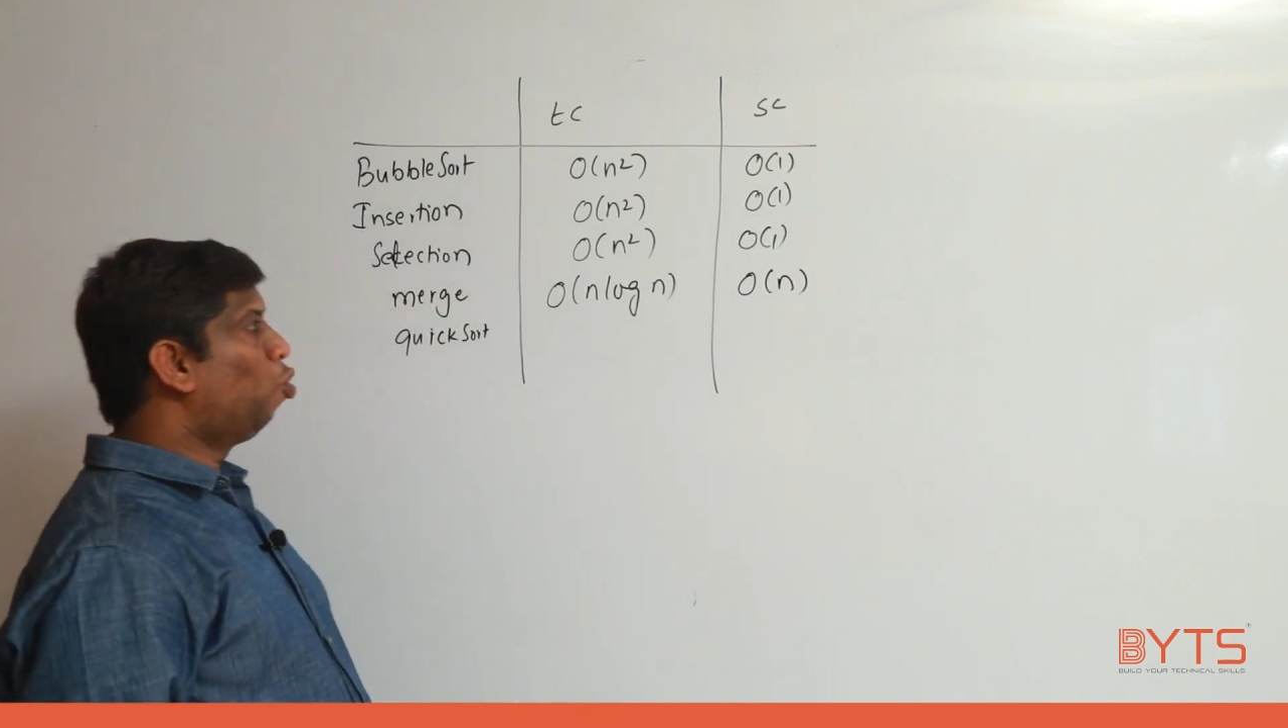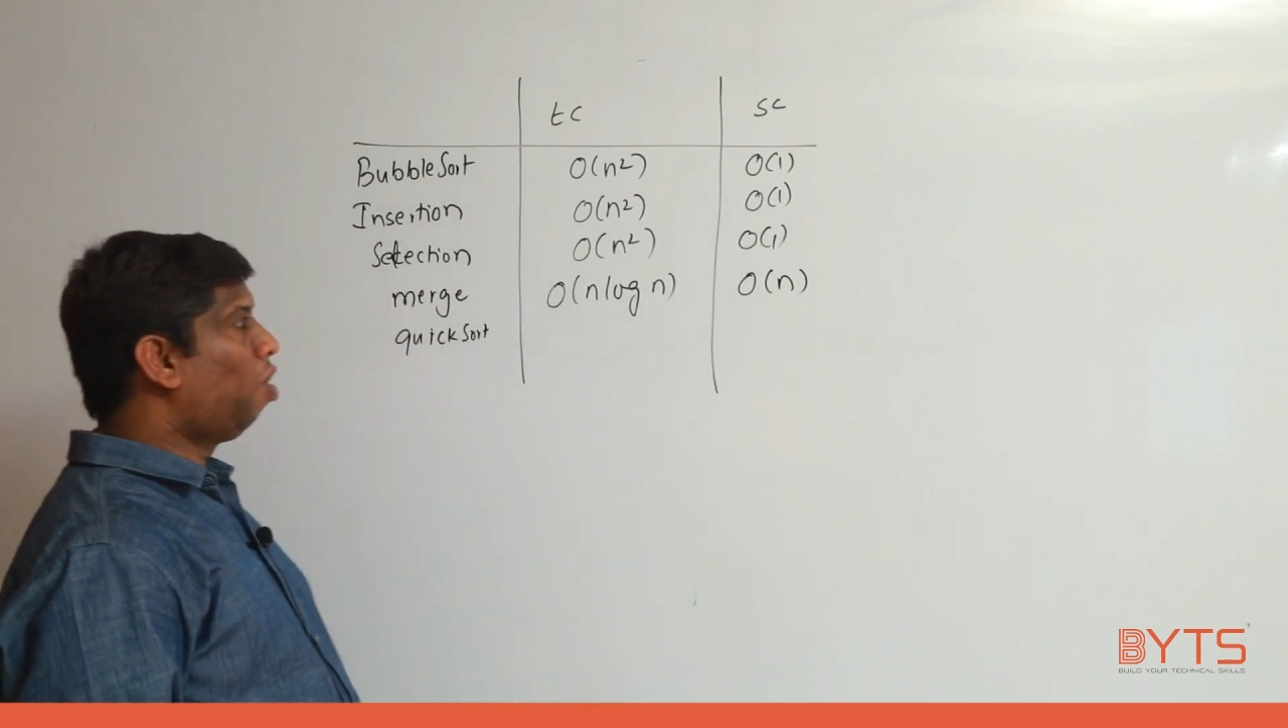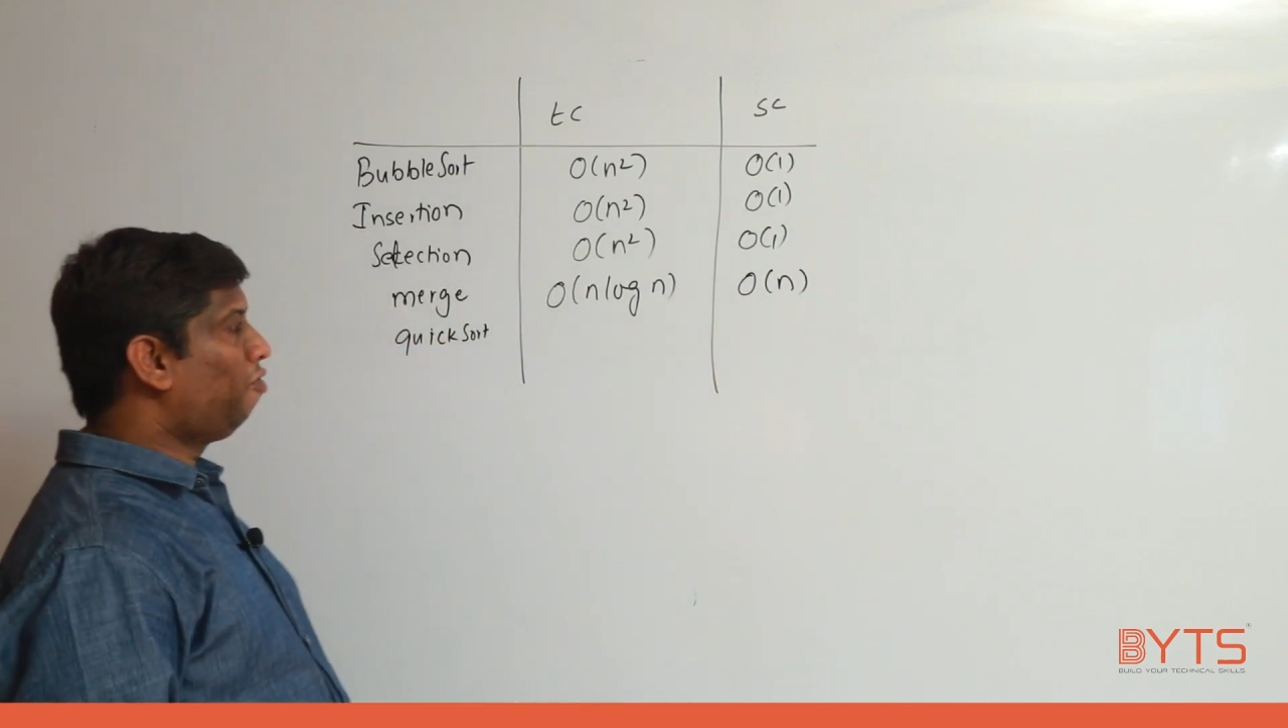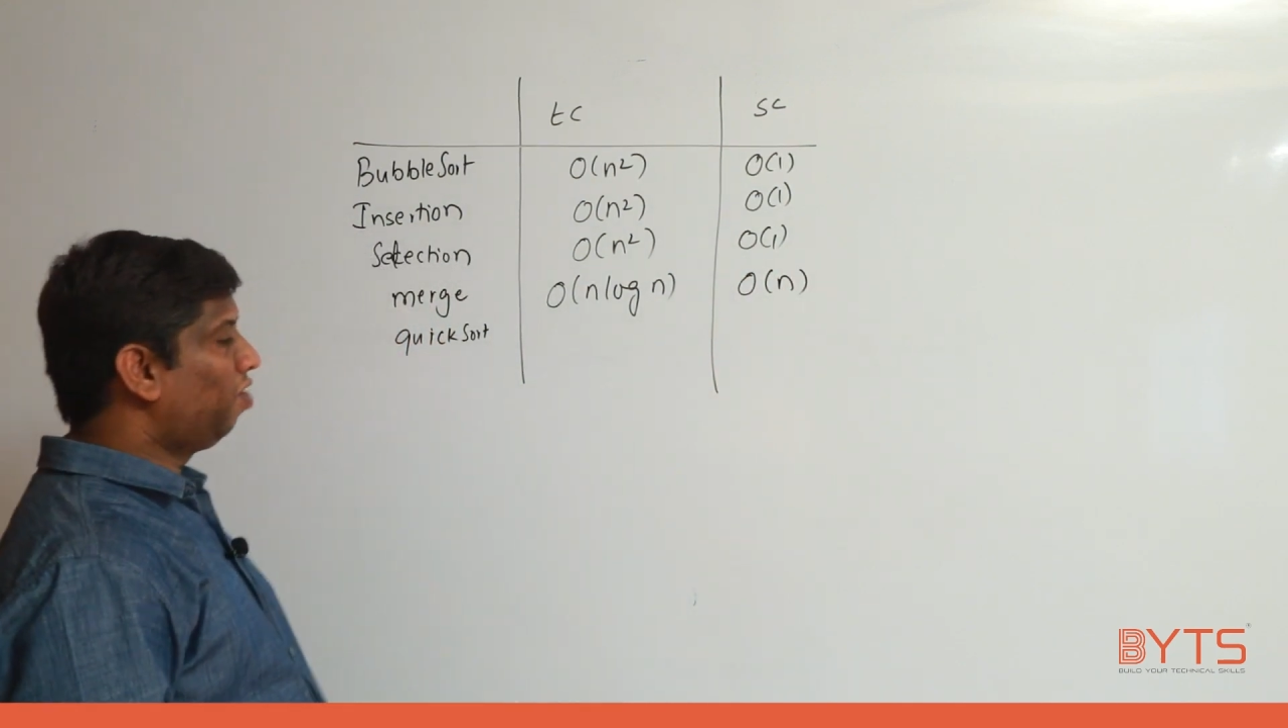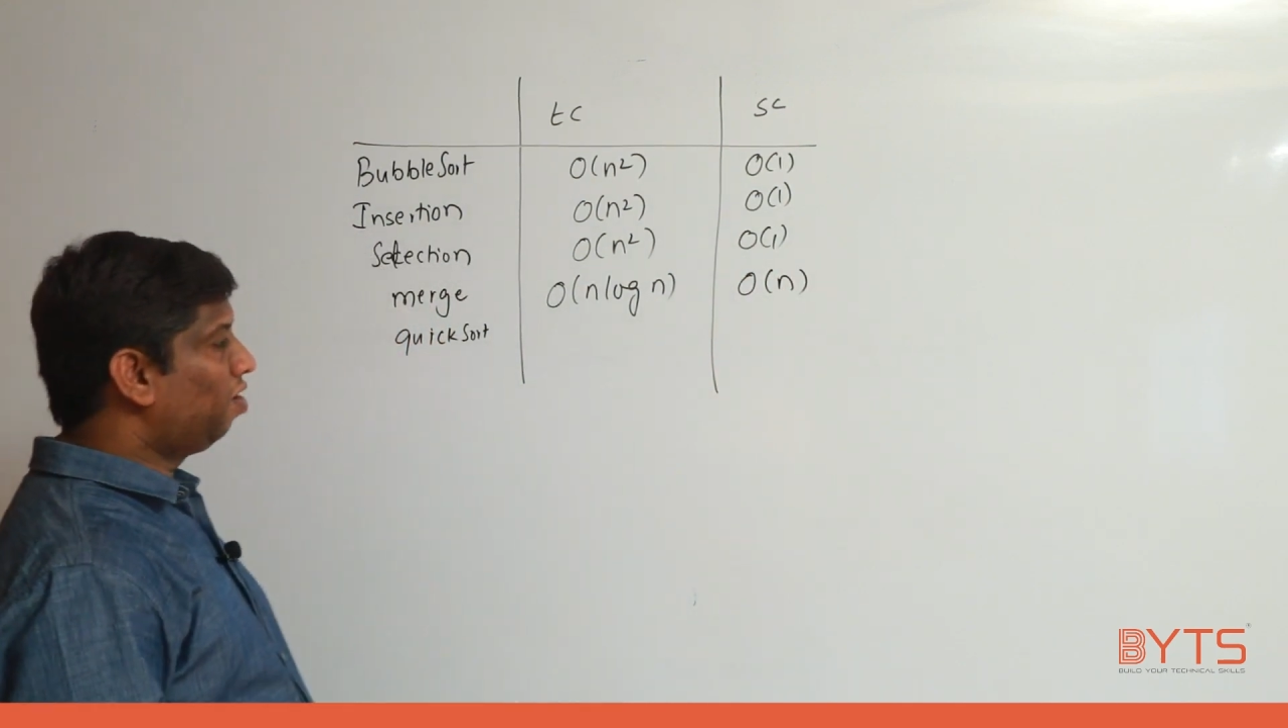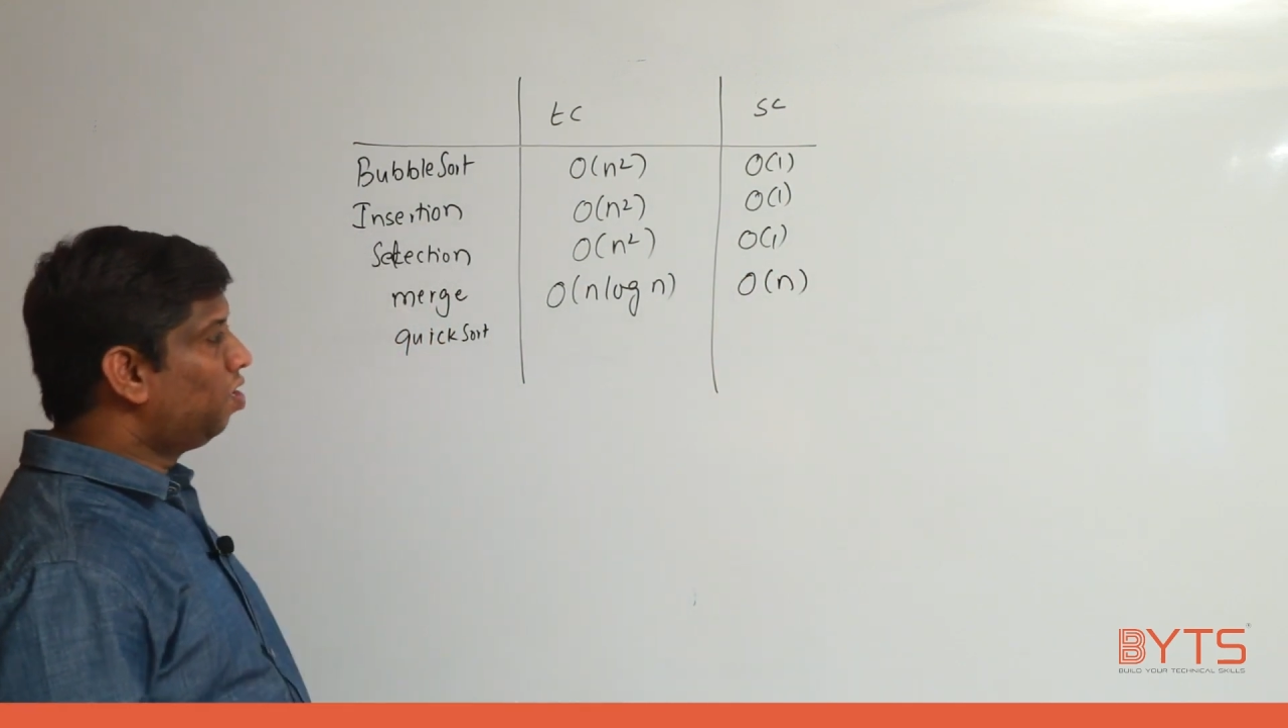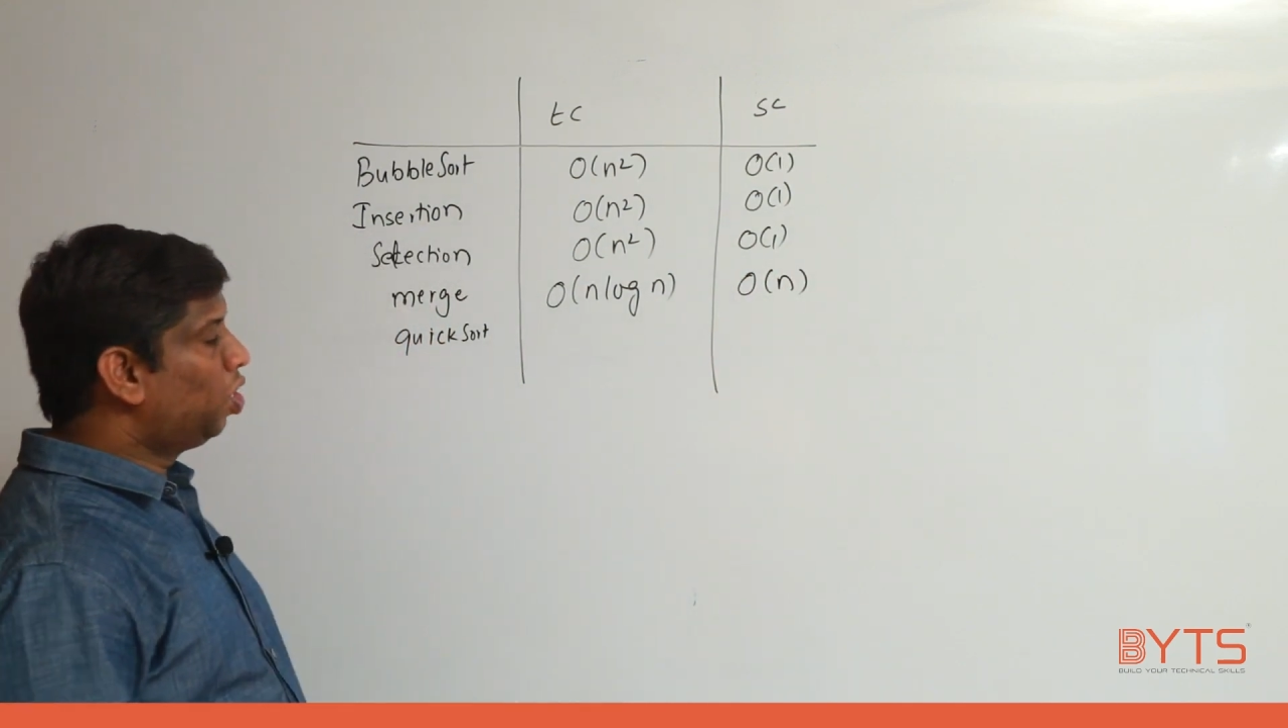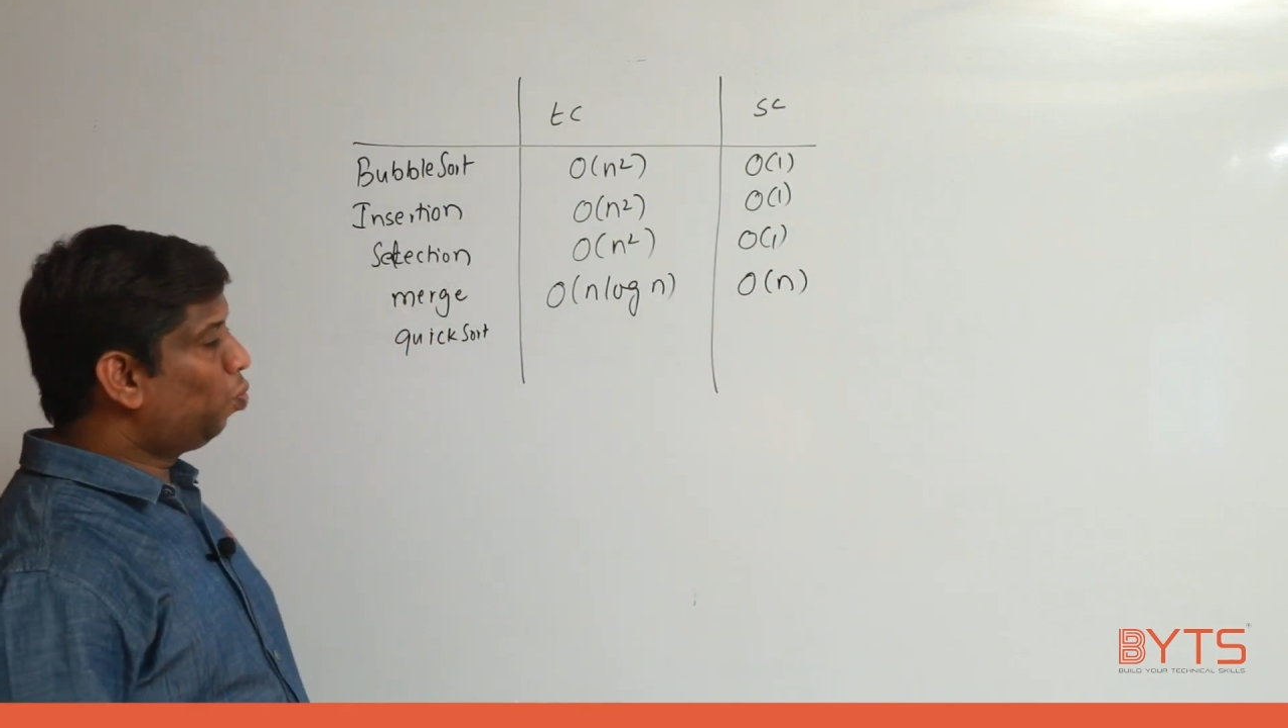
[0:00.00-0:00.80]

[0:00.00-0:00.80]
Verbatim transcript: Often.